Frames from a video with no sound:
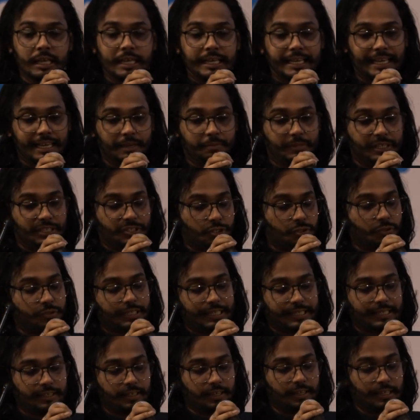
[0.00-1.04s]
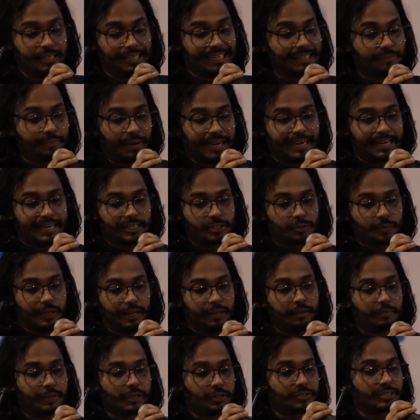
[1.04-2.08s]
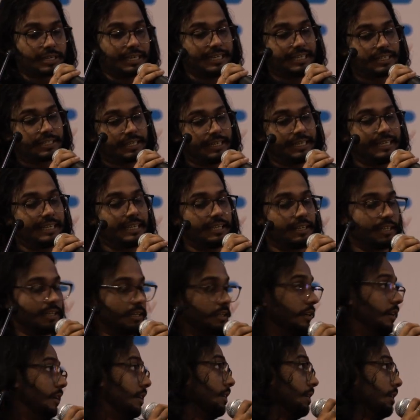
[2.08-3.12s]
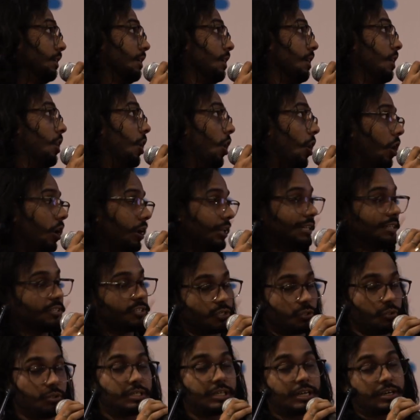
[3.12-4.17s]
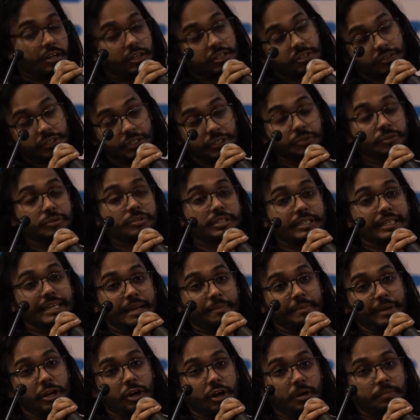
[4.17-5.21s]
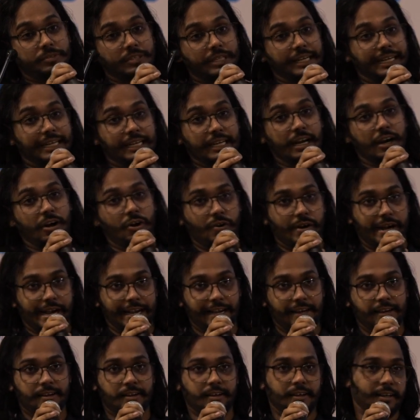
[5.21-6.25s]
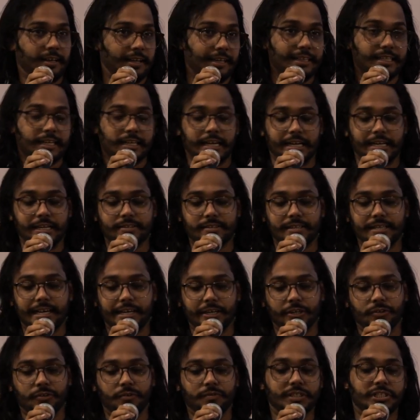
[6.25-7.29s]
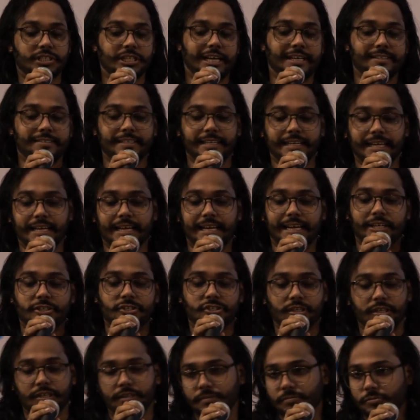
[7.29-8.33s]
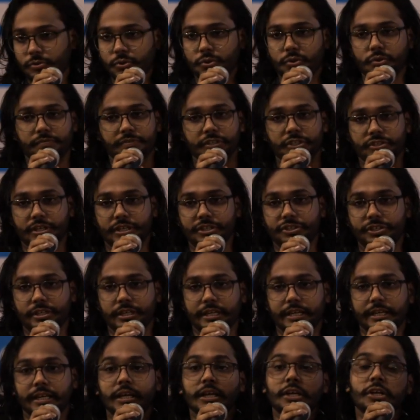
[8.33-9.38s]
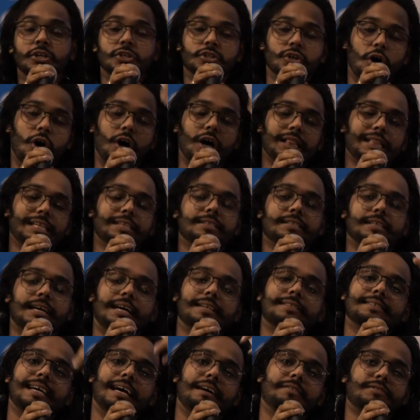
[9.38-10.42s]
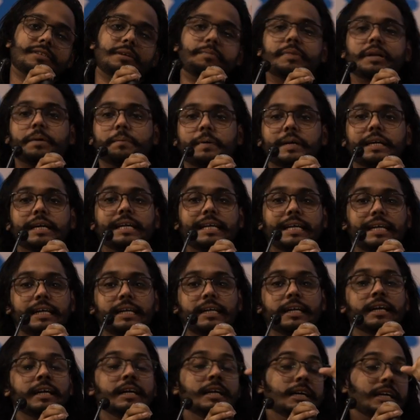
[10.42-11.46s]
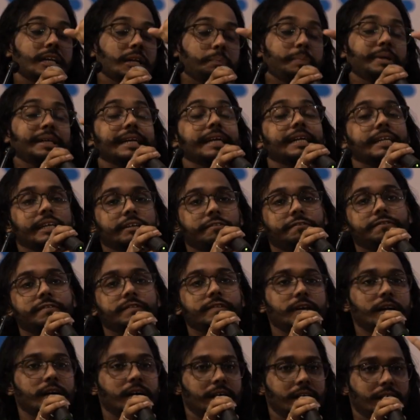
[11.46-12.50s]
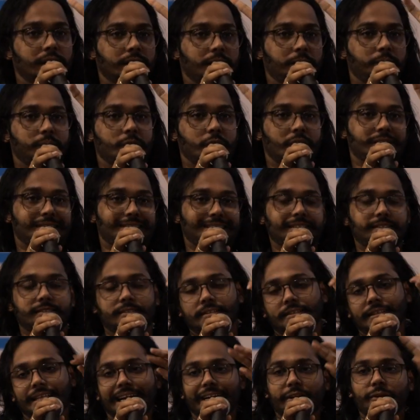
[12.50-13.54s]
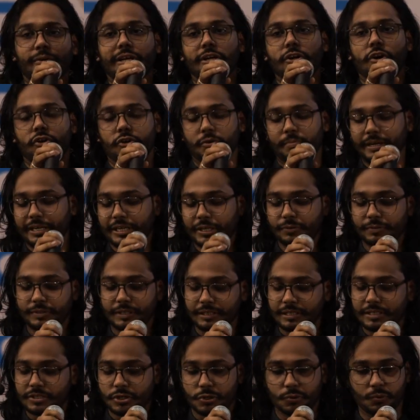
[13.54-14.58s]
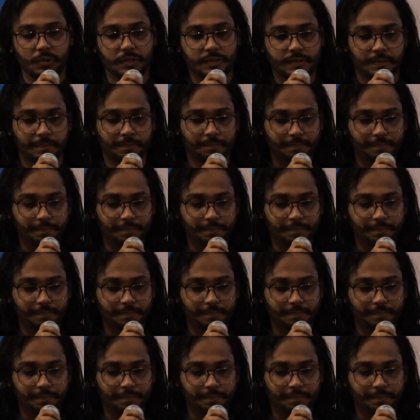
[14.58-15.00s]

keep these two things in mind as well, because traditionally, all these tools are also used in MLOps right now, right? In the current scenario, which has data collection, you do feature engineering. So all these tasks have some repetitive process that you can automate using these tools.